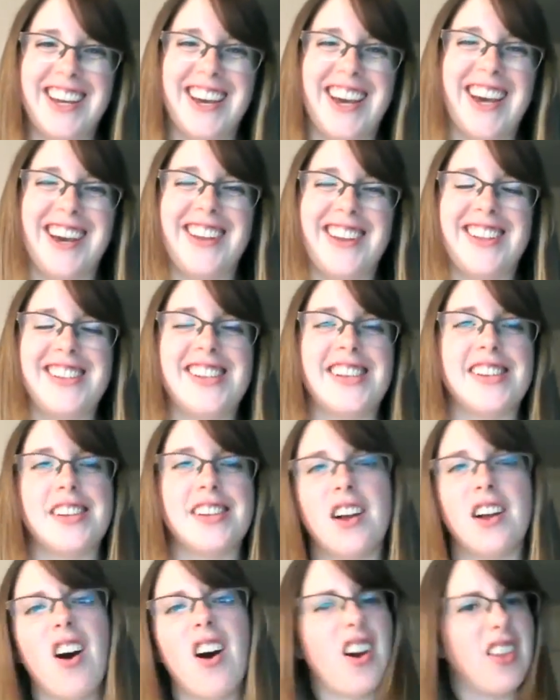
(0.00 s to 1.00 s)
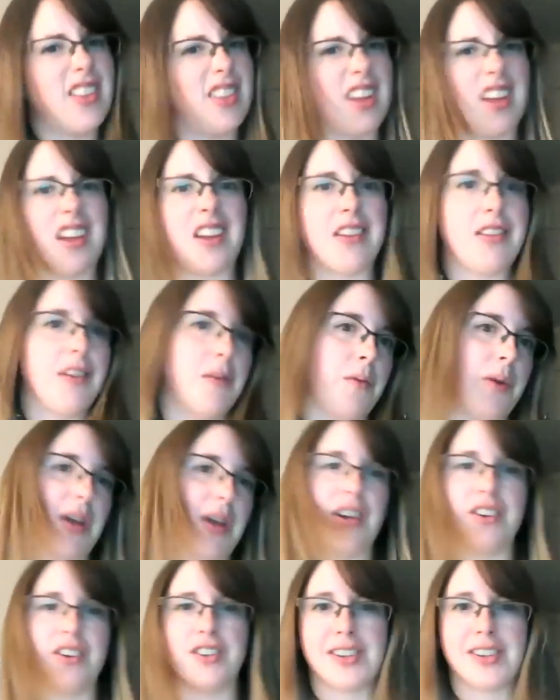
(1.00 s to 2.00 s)
This isn't, I think that we
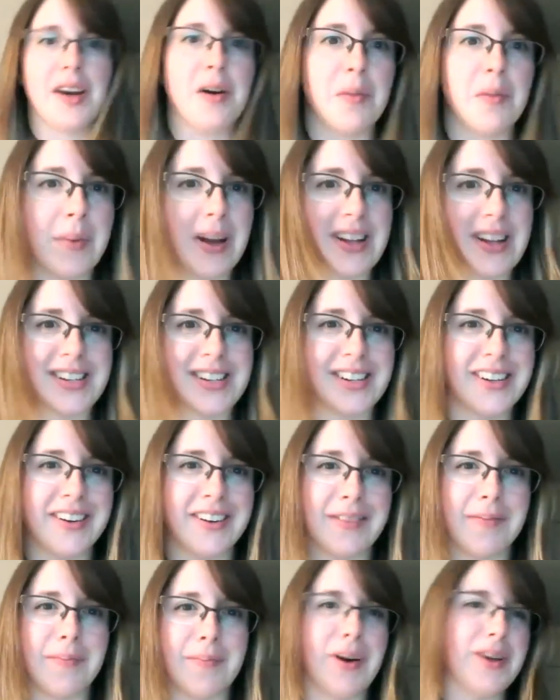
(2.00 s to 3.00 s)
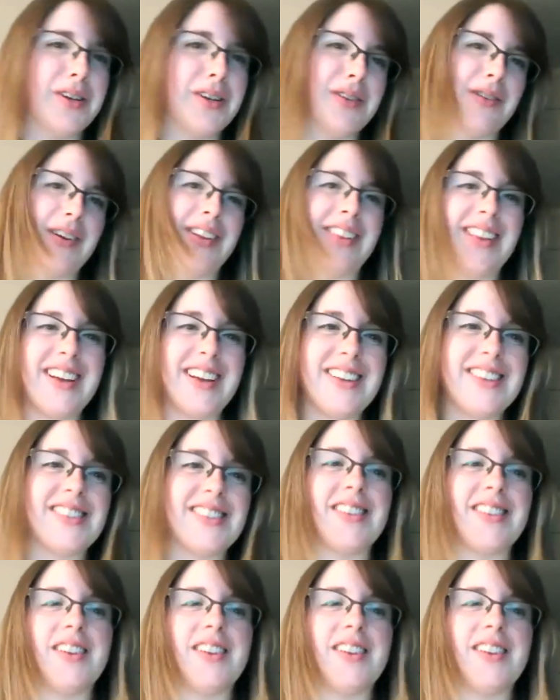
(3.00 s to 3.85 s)
can just get on better by doing this.